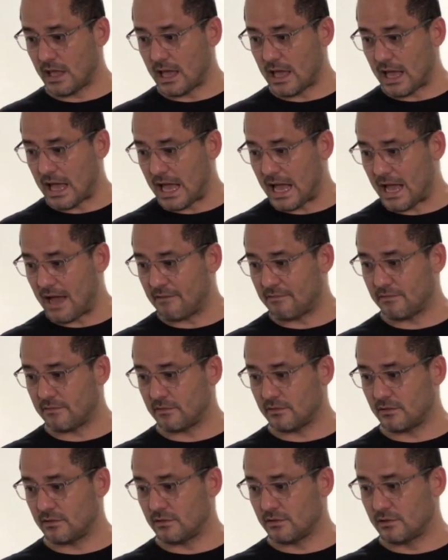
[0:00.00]
have
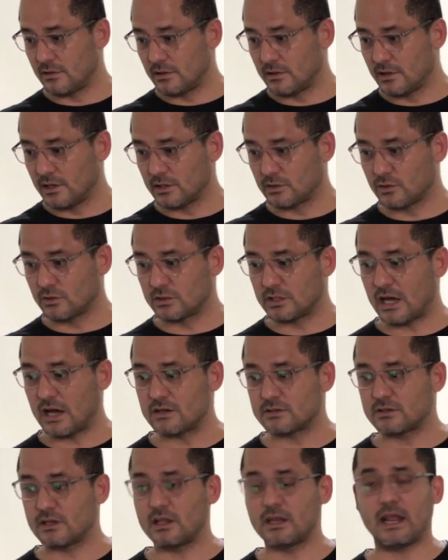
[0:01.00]
the
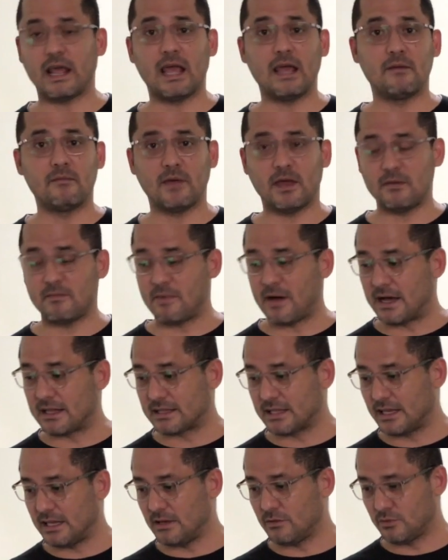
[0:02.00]
2000 mAh
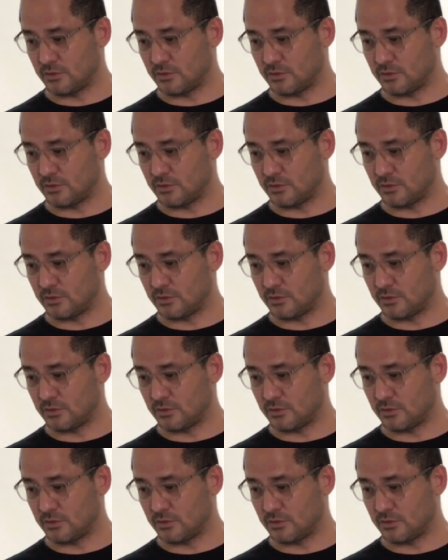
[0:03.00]
battery,